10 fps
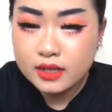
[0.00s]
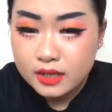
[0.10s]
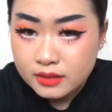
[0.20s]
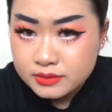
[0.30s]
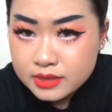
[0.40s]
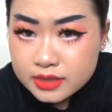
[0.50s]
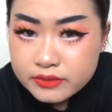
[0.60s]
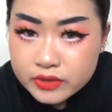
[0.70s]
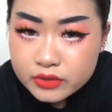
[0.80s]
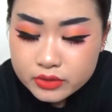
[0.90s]
I'm going to
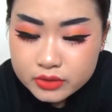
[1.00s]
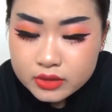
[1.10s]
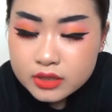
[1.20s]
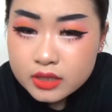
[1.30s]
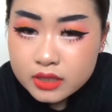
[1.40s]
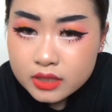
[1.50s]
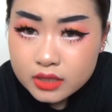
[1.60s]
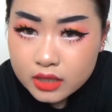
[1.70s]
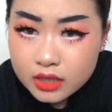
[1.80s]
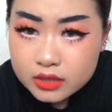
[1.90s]
give you
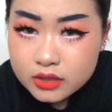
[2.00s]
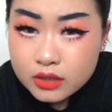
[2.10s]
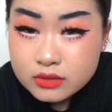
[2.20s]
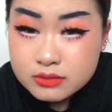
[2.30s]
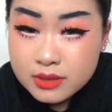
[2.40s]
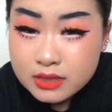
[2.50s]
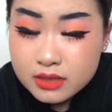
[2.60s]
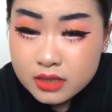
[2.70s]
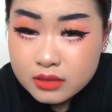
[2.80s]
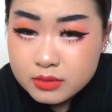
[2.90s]
a close up.
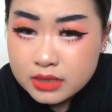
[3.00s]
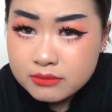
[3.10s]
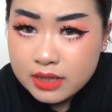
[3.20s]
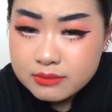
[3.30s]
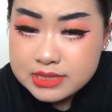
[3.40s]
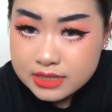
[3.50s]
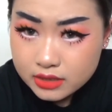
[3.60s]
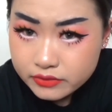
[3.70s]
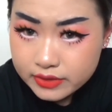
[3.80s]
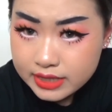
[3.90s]
Uh, it might be
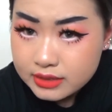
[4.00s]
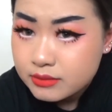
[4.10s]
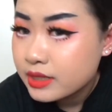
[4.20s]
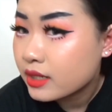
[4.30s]
terrifying, but I